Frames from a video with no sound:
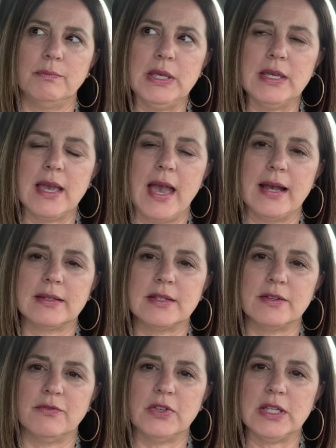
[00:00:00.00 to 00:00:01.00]
being
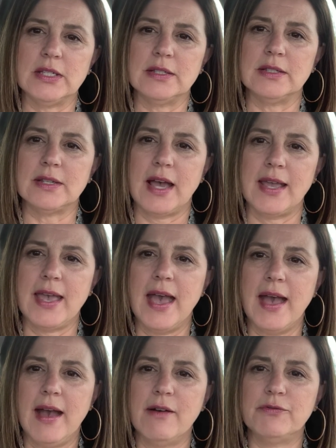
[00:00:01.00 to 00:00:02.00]
active is I
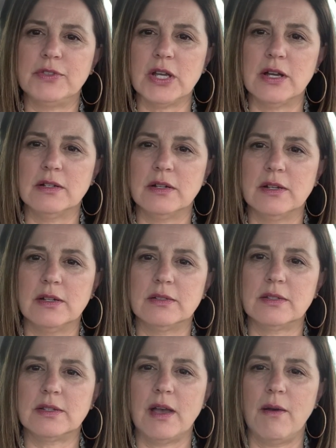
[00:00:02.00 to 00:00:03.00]
have done
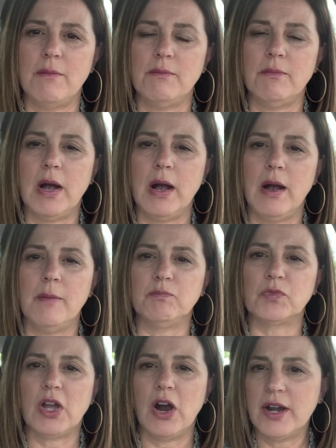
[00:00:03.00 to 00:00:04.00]
some
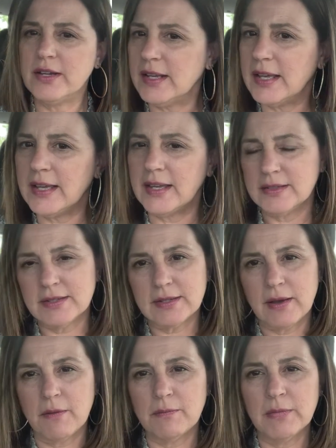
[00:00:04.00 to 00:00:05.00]
um, gardening and
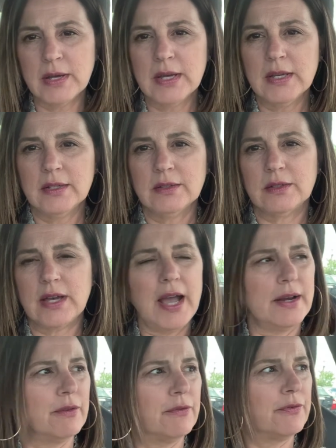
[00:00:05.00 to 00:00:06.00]
some
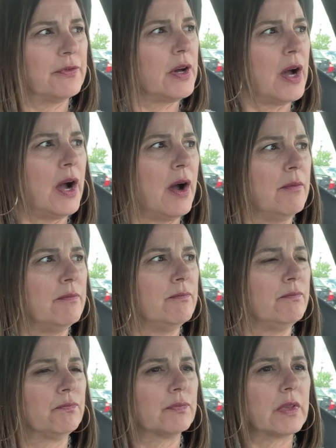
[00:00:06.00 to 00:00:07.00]
kind of um,
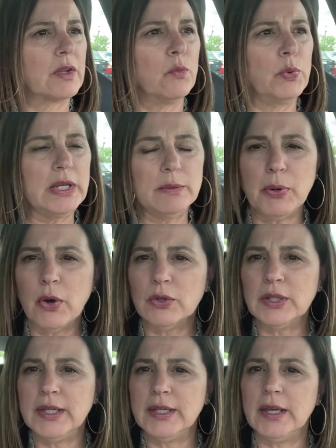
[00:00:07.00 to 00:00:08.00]
weed
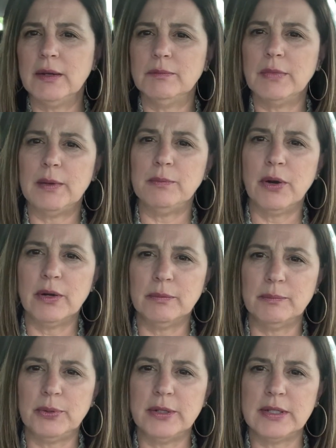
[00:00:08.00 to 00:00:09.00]
pulling and, and pu
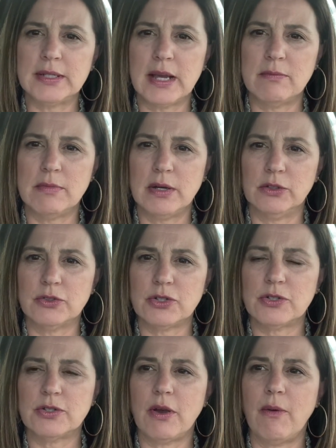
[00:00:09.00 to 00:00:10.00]
putting down
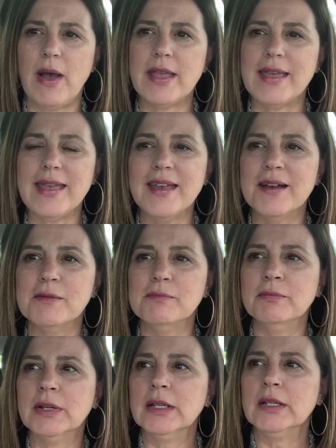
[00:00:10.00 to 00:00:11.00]
mulch. So I
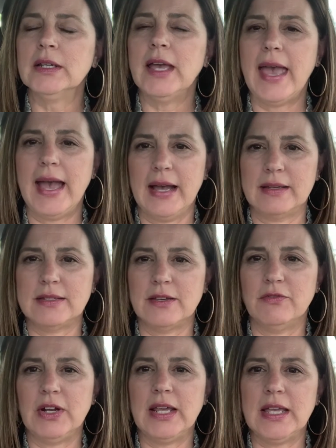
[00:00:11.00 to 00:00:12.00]
am
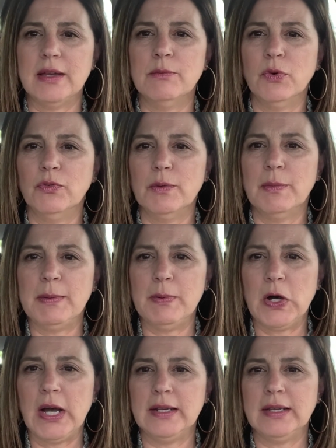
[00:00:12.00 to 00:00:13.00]
active and I am moving my
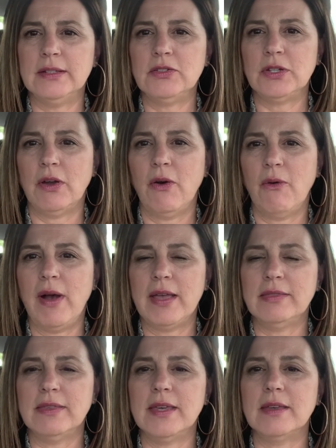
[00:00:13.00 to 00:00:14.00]
body. So I
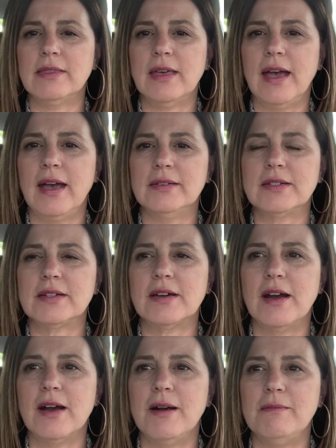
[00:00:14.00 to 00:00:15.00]
think that
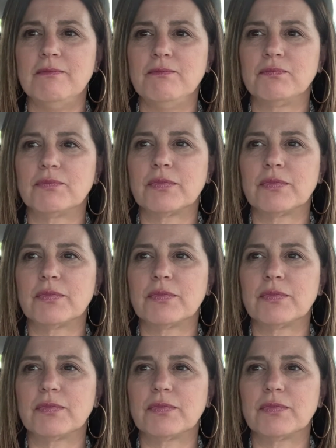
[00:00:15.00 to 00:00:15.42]
um,